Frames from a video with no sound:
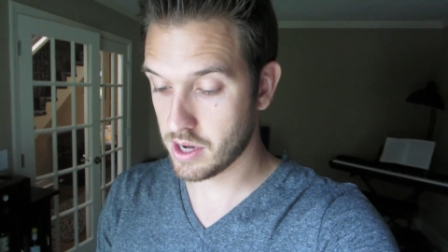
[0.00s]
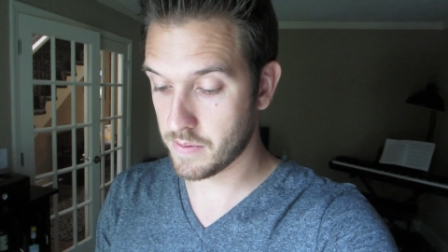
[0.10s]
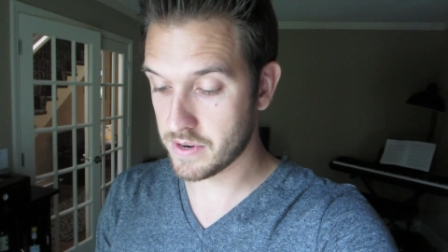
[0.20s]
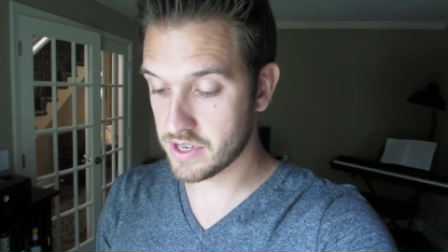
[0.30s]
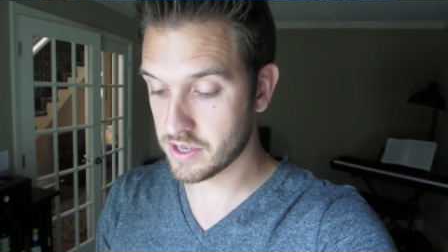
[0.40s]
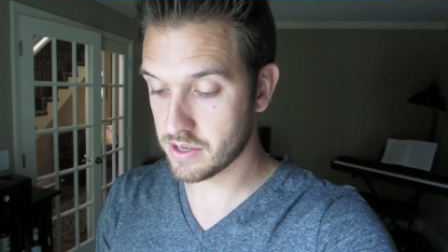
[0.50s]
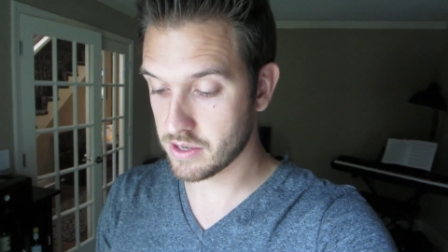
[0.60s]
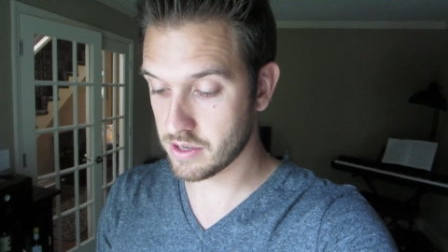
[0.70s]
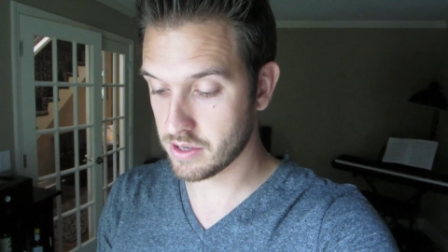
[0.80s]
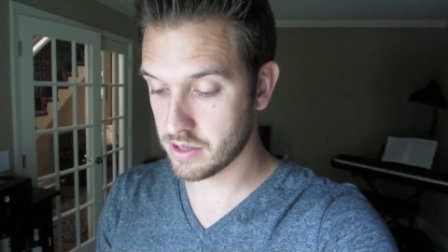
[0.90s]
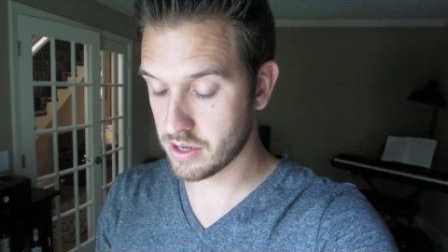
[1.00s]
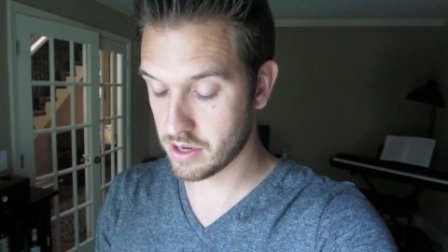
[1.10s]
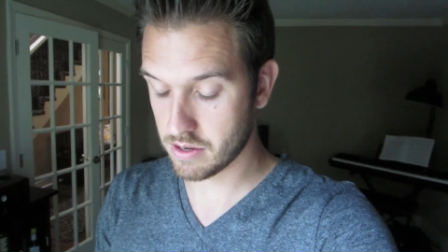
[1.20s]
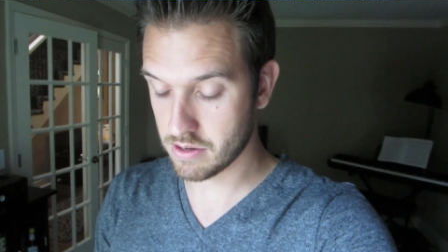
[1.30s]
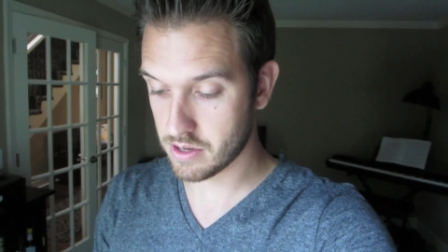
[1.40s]
I'm gonna just...
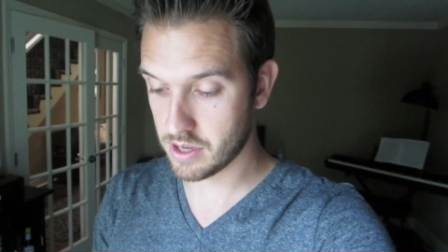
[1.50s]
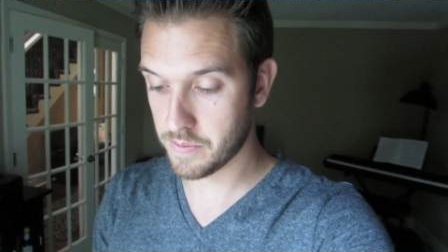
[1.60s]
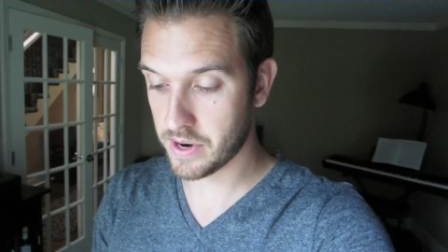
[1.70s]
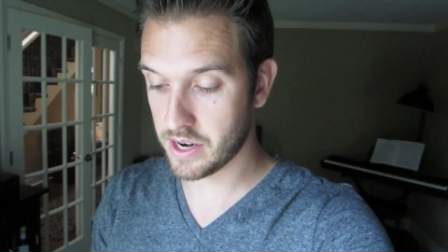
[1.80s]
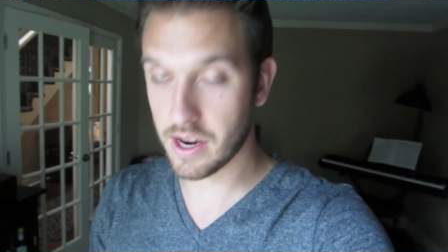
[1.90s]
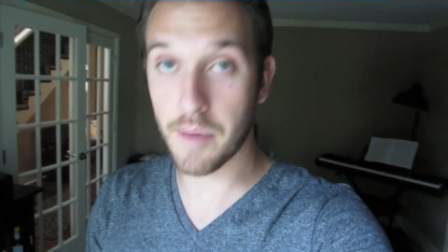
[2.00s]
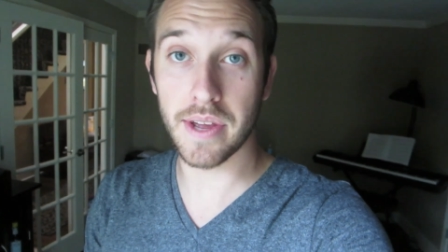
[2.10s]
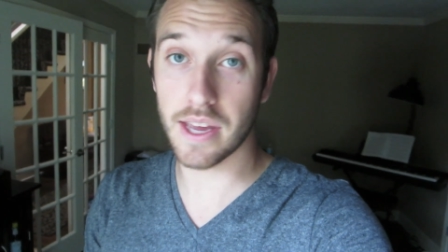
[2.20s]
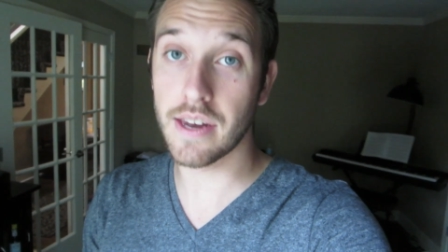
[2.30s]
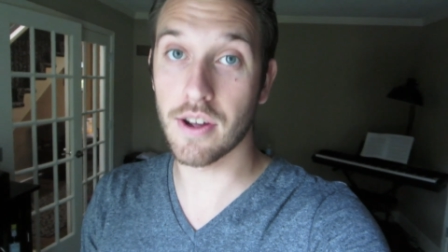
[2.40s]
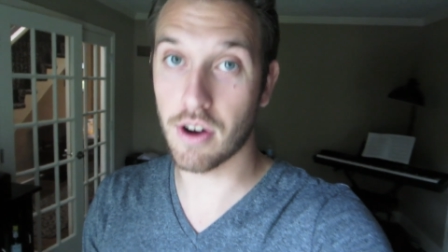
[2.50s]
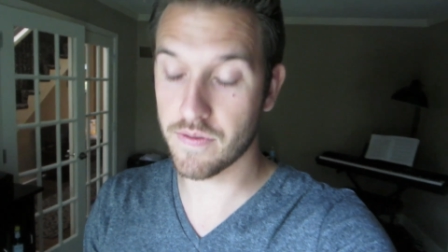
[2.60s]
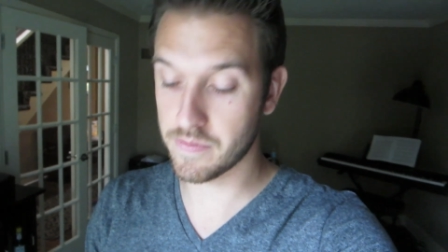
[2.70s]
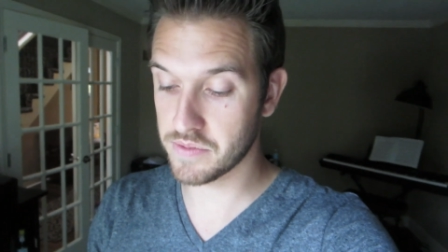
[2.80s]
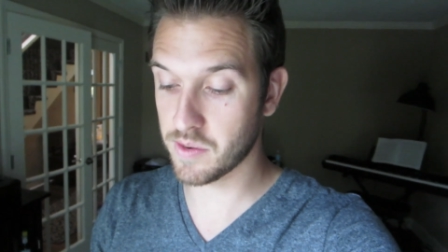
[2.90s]
No, never mind. I've been getting a call
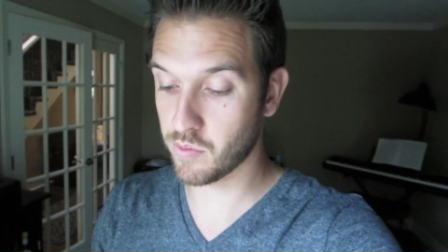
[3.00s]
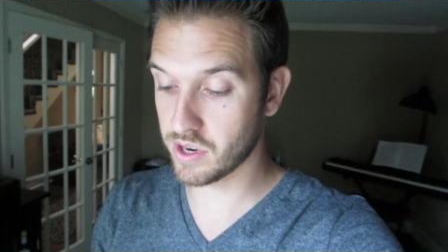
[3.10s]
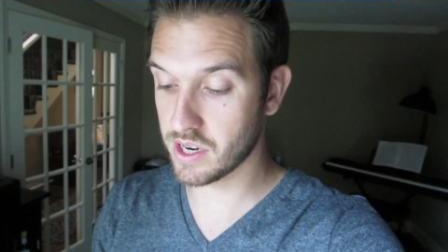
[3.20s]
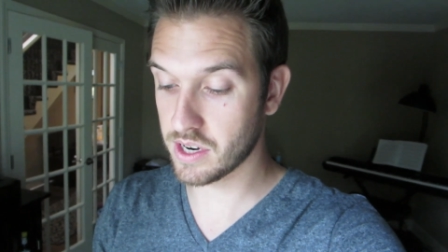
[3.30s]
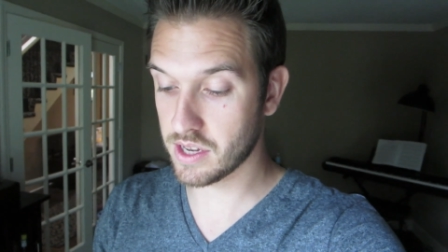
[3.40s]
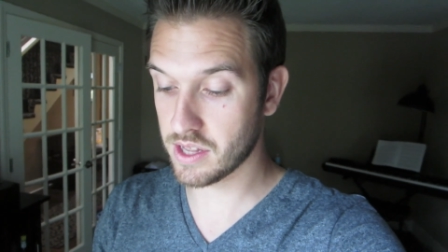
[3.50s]
from someone